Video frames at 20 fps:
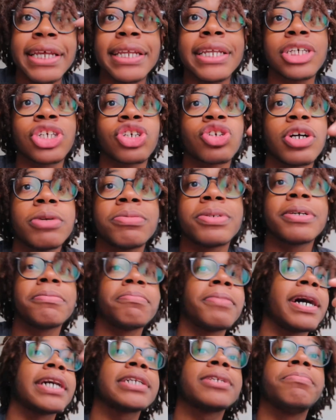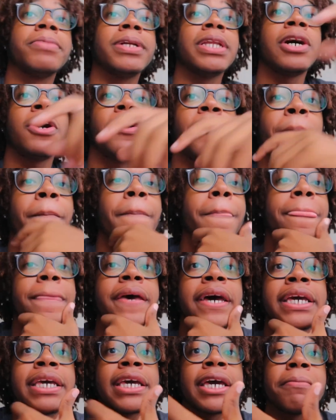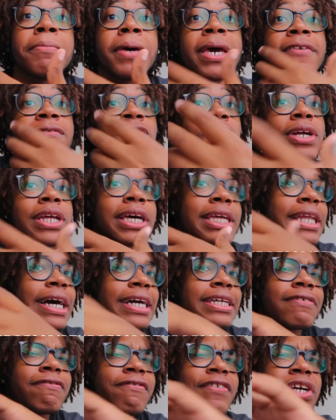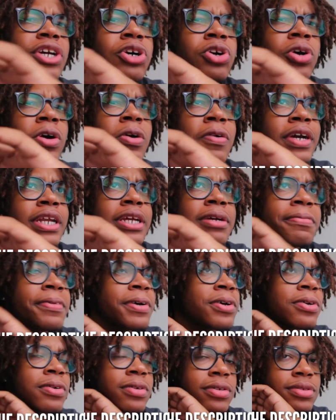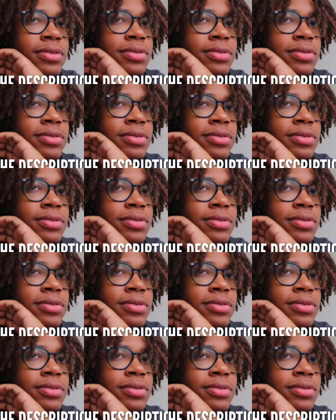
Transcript: the description box below. And yeah, man, if y'all ain't liked the video already, bro,